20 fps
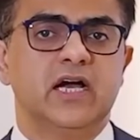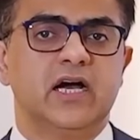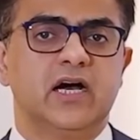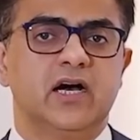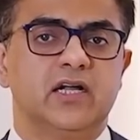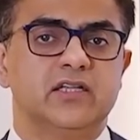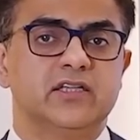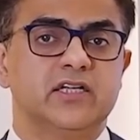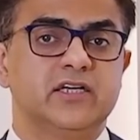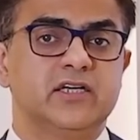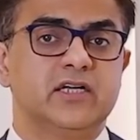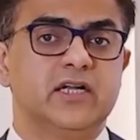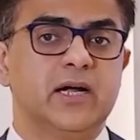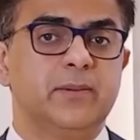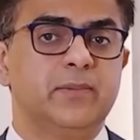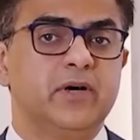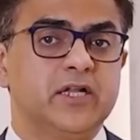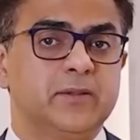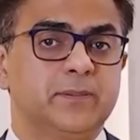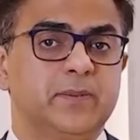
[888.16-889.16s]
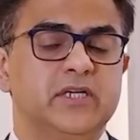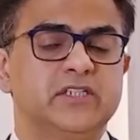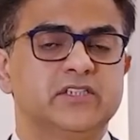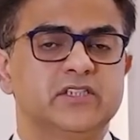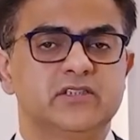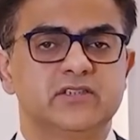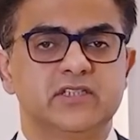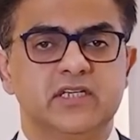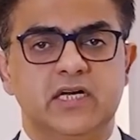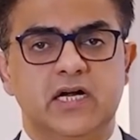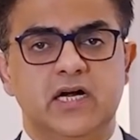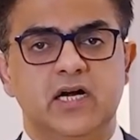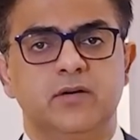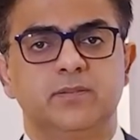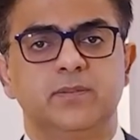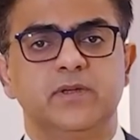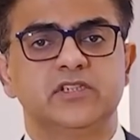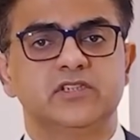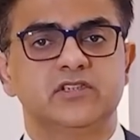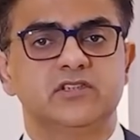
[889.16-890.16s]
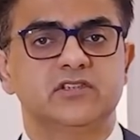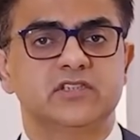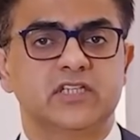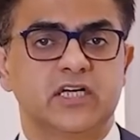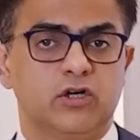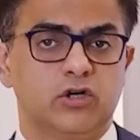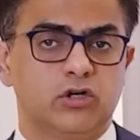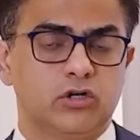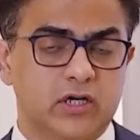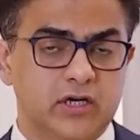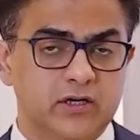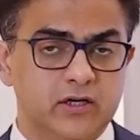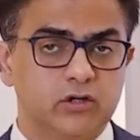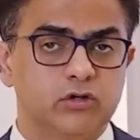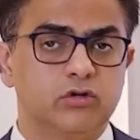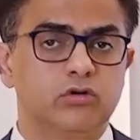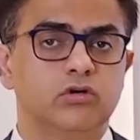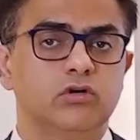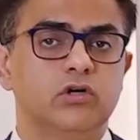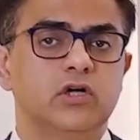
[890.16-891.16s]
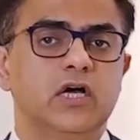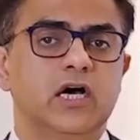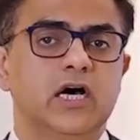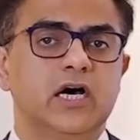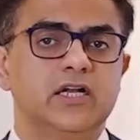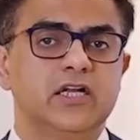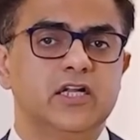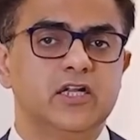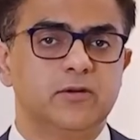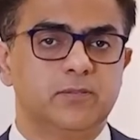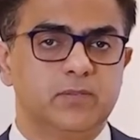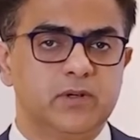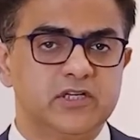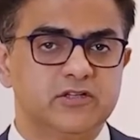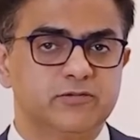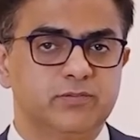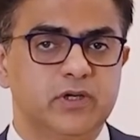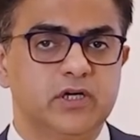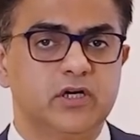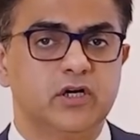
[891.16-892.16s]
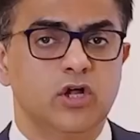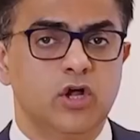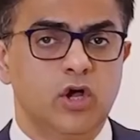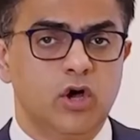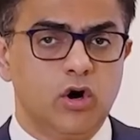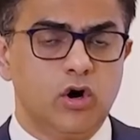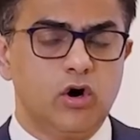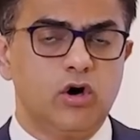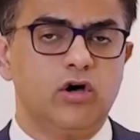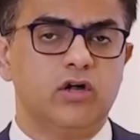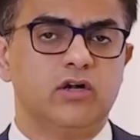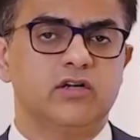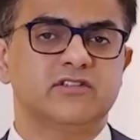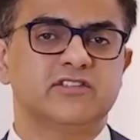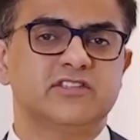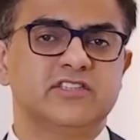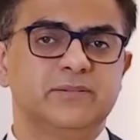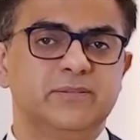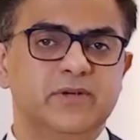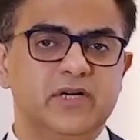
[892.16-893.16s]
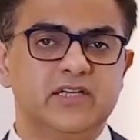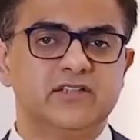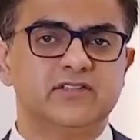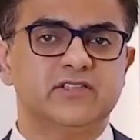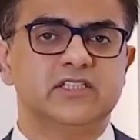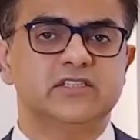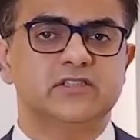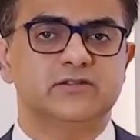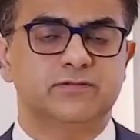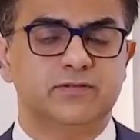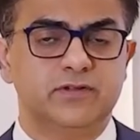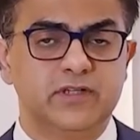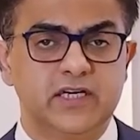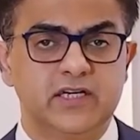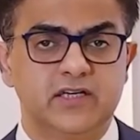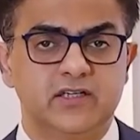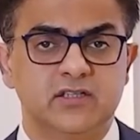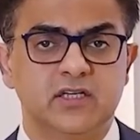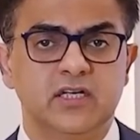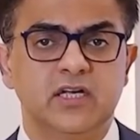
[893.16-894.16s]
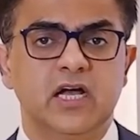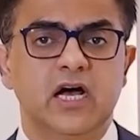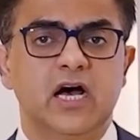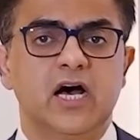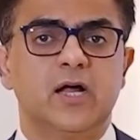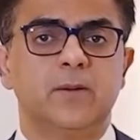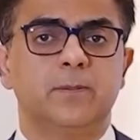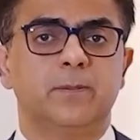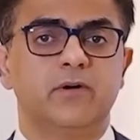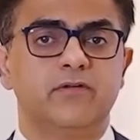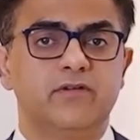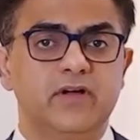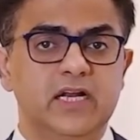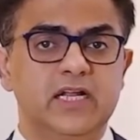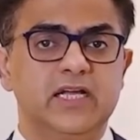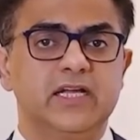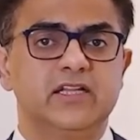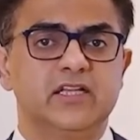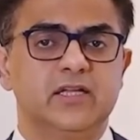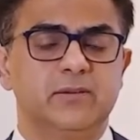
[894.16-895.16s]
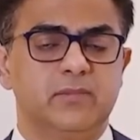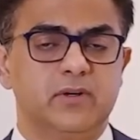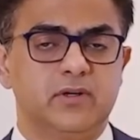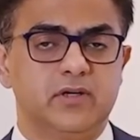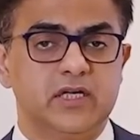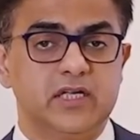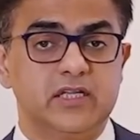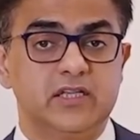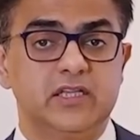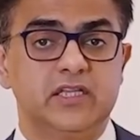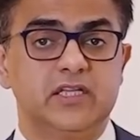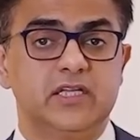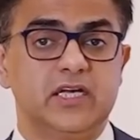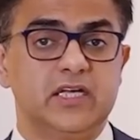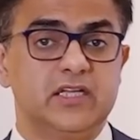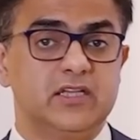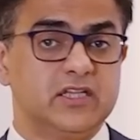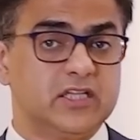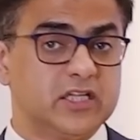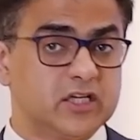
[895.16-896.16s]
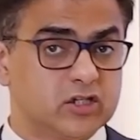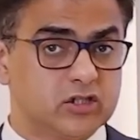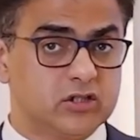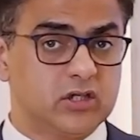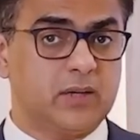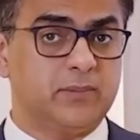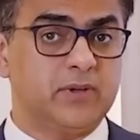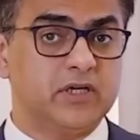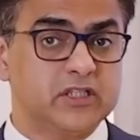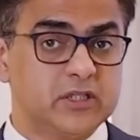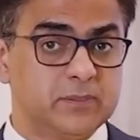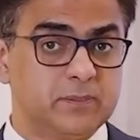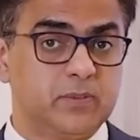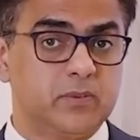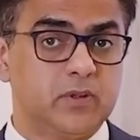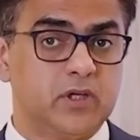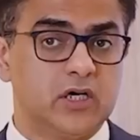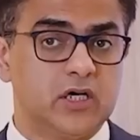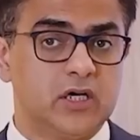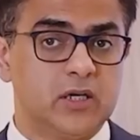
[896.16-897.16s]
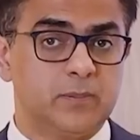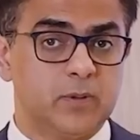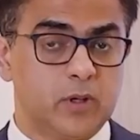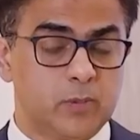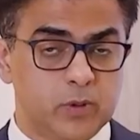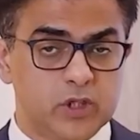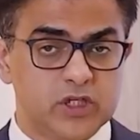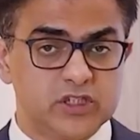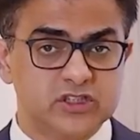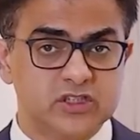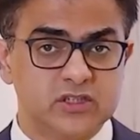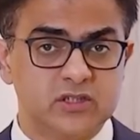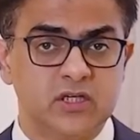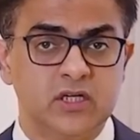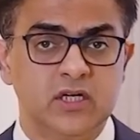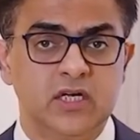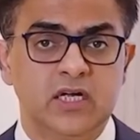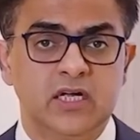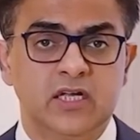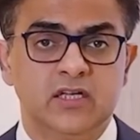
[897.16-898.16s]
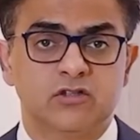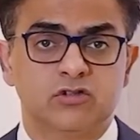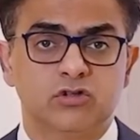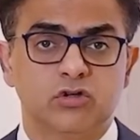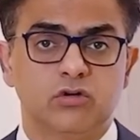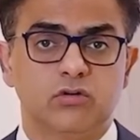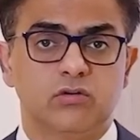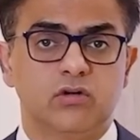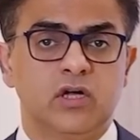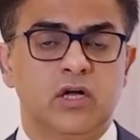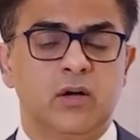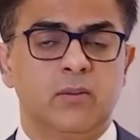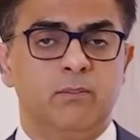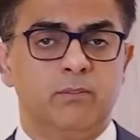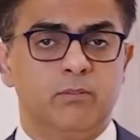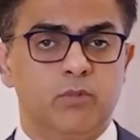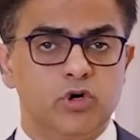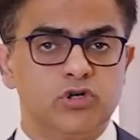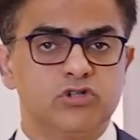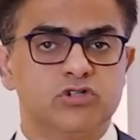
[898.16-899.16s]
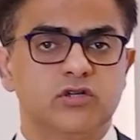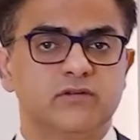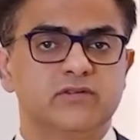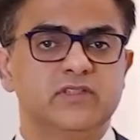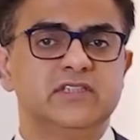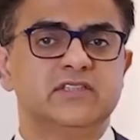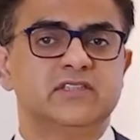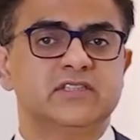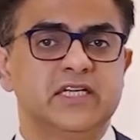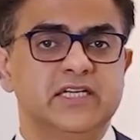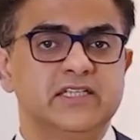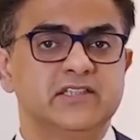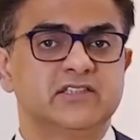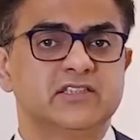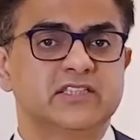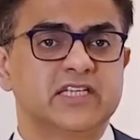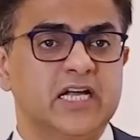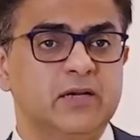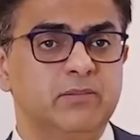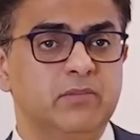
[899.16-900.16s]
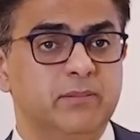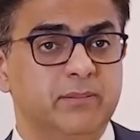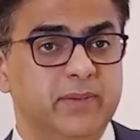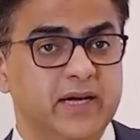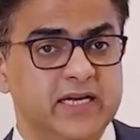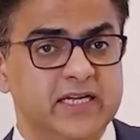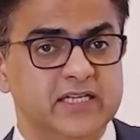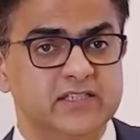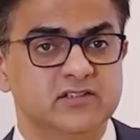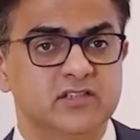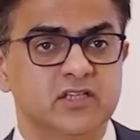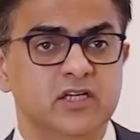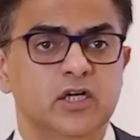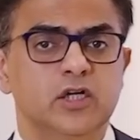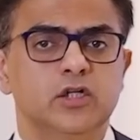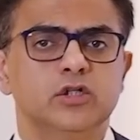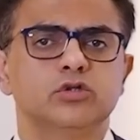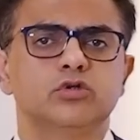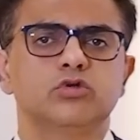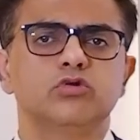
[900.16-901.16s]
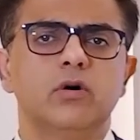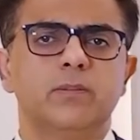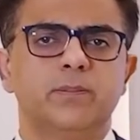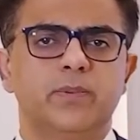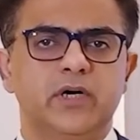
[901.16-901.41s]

The diabetic patients and heart patients cannot undergo a knee replacement, or similar such fears are prevailing among the population. So most of these things can be managed through a